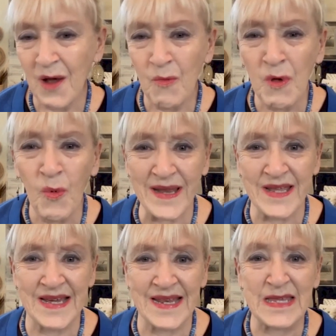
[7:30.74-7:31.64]
"Well, what
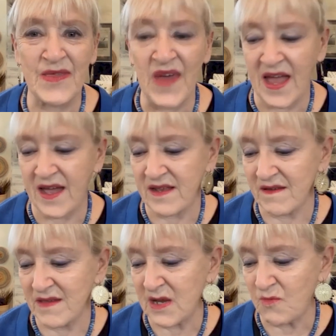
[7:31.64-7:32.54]
good is that?"
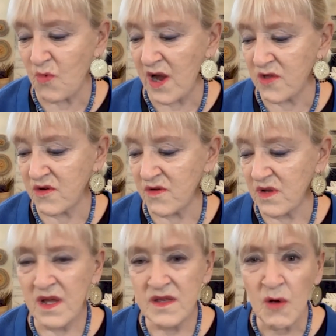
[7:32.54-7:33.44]
said Roger.
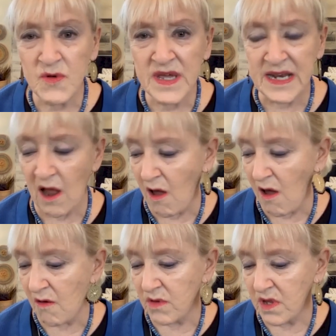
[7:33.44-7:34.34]
"No good at
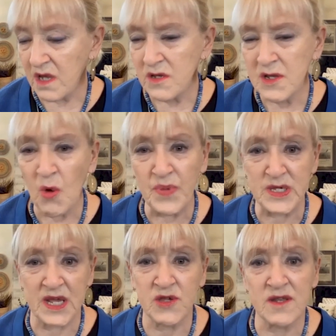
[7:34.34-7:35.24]
all. Don't be
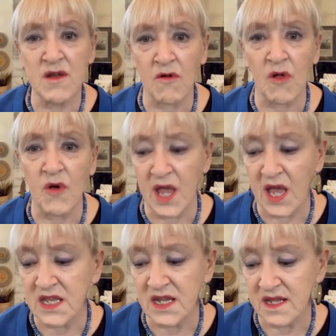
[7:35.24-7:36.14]
such a knucklehead."